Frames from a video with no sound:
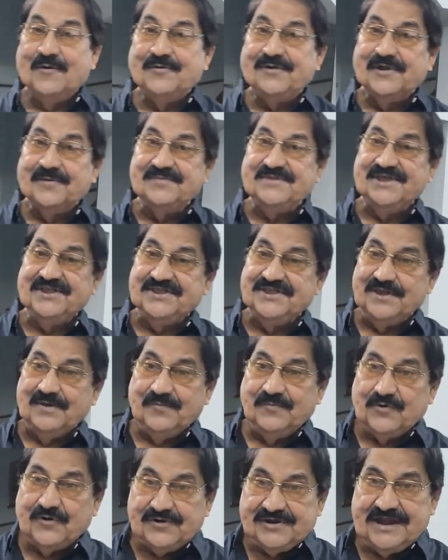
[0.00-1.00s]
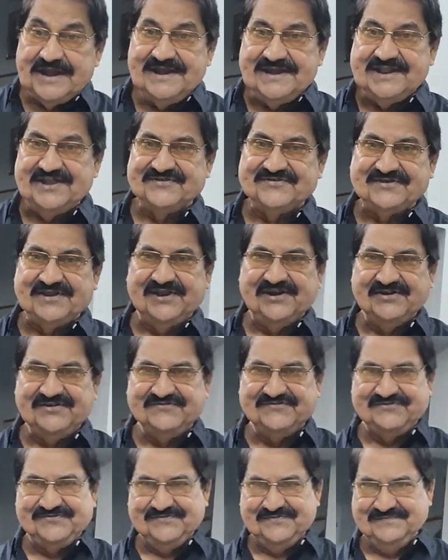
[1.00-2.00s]
Out of the 14
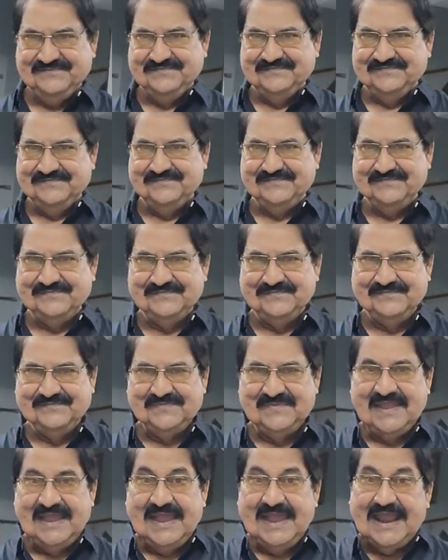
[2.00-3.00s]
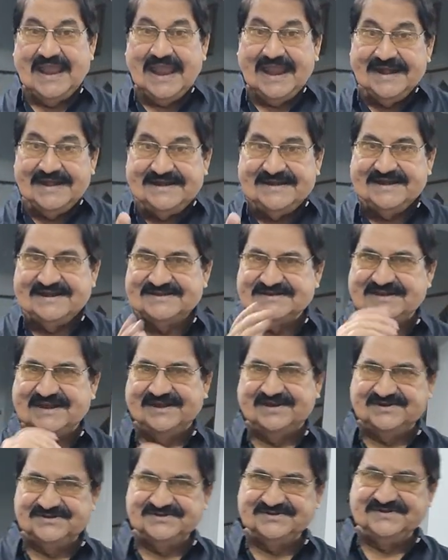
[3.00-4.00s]
districts, 8
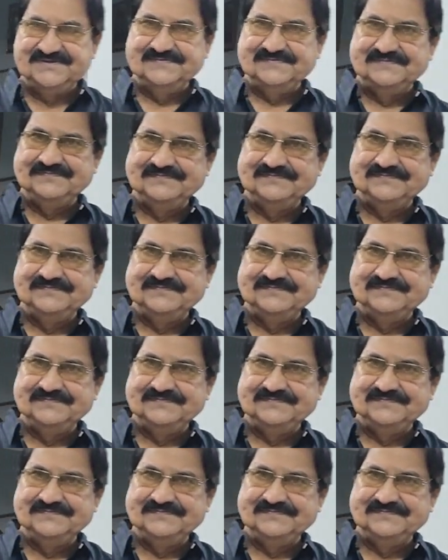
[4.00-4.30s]
districts